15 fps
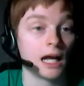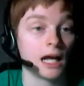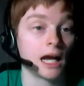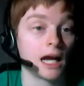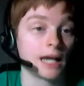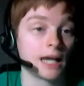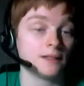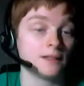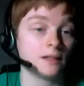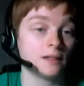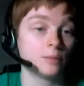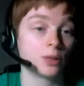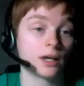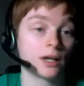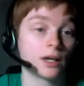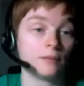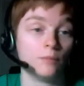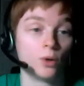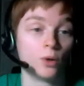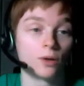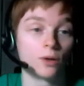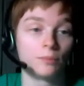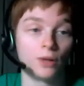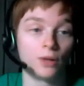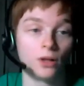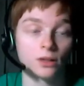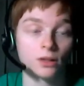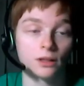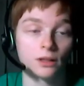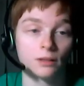I did put on more
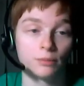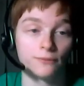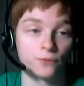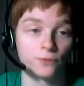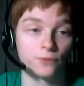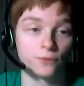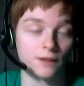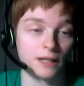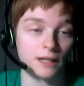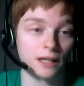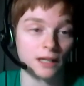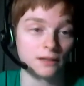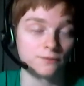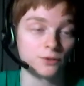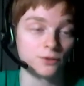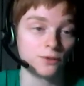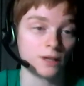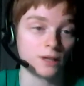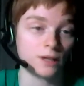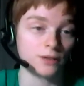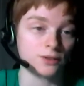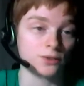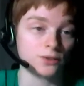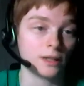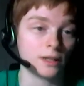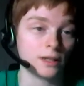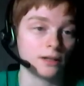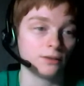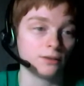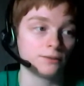bulk before the end of
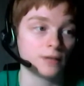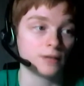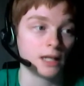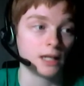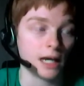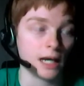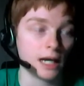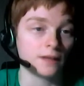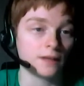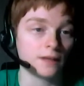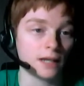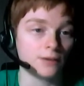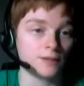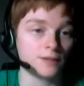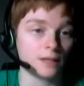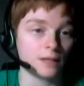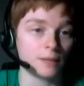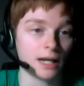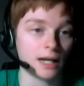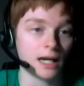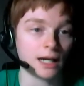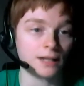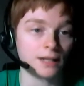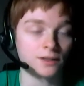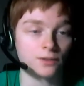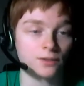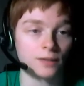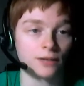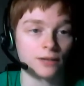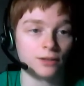2012. I think I was at my highest
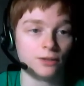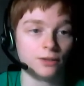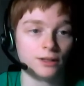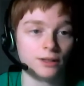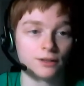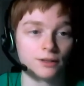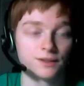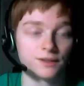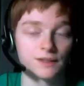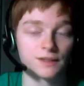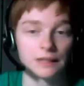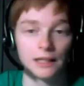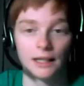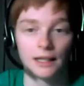around New Year's.